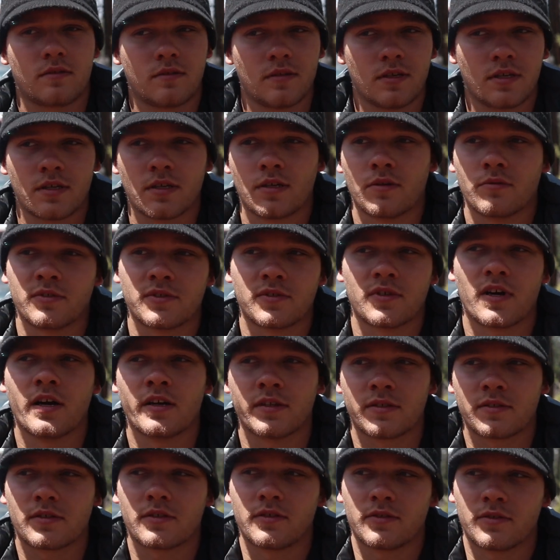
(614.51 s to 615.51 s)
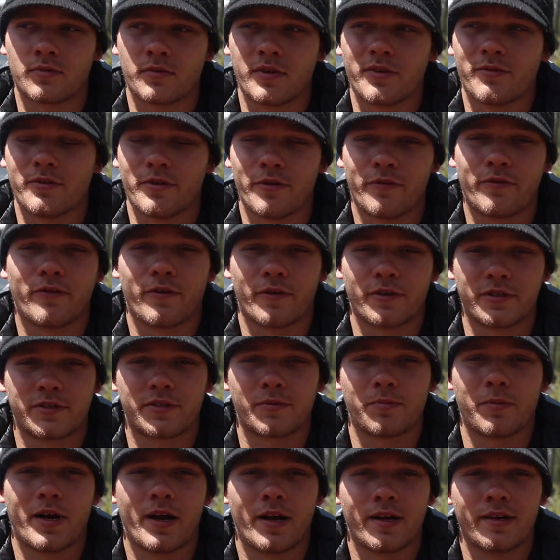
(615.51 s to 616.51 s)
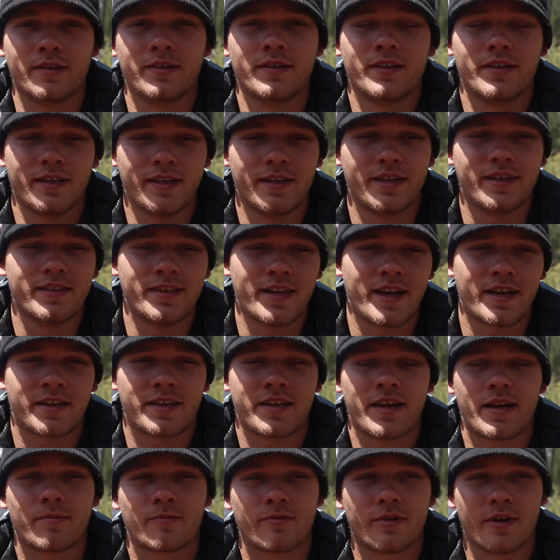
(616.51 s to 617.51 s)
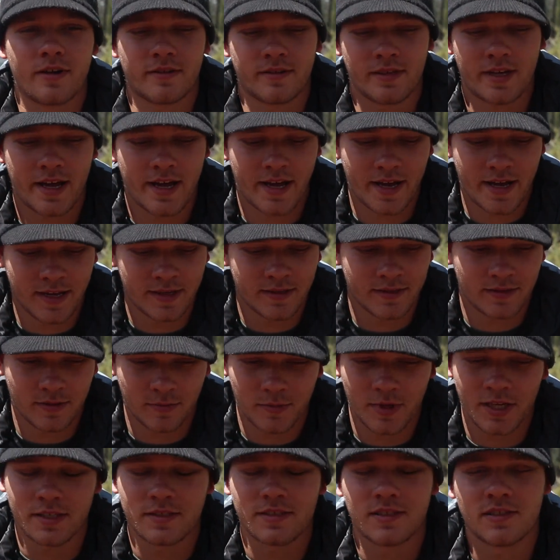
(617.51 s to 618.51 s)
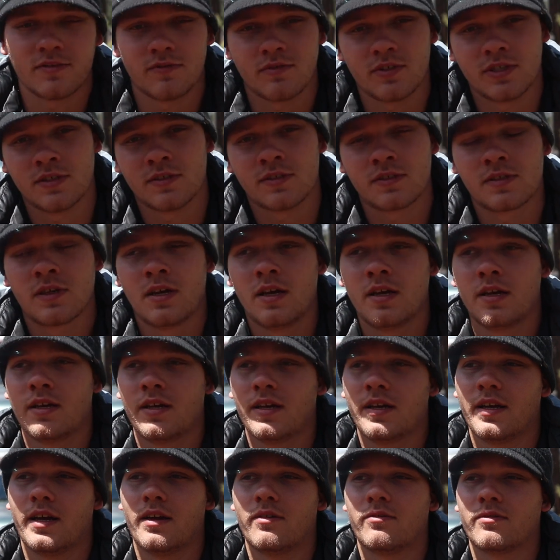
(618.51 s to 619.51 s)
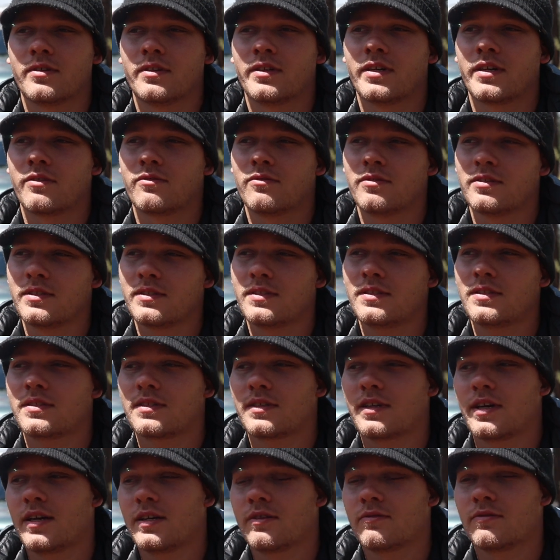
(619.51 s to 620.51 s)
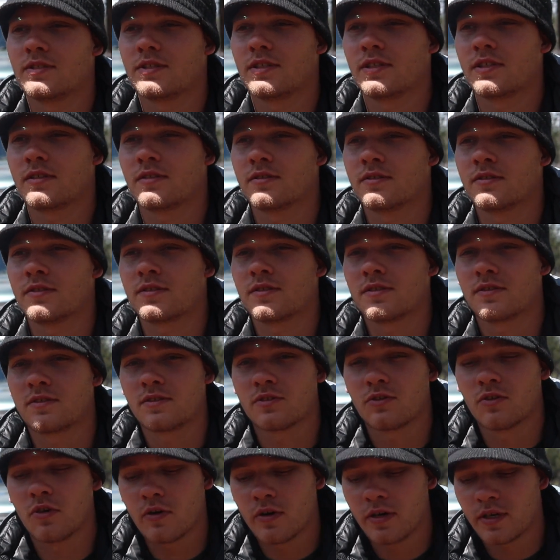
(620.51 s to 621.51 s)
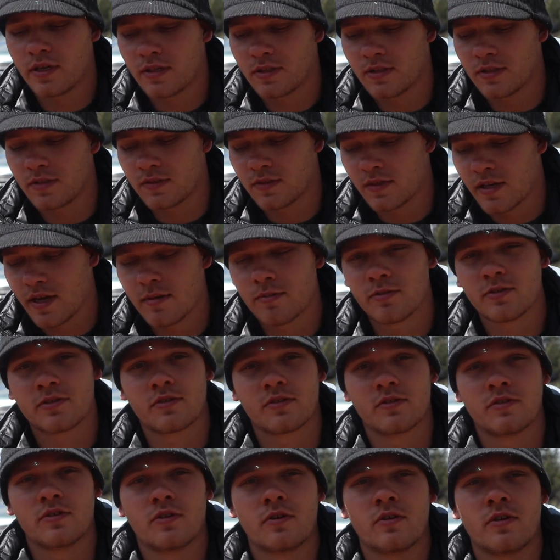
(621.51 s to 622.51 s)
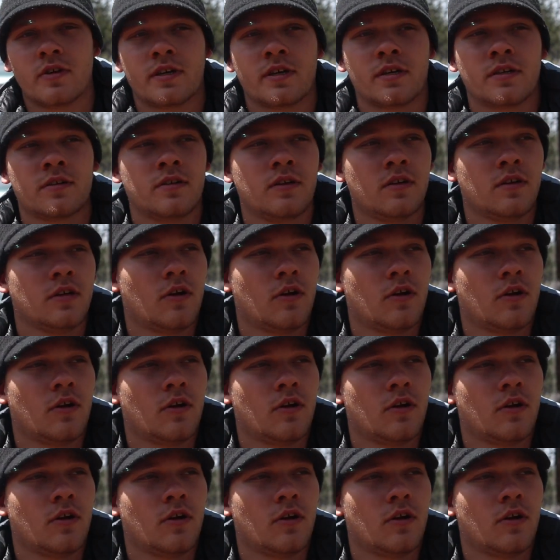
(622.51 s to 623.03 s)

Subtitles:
thinking it was us because we were the first spot in that campground that had some ATVs. And we were like, well, this is kind of ridiculous. It's annoying. These neighbors are annoying.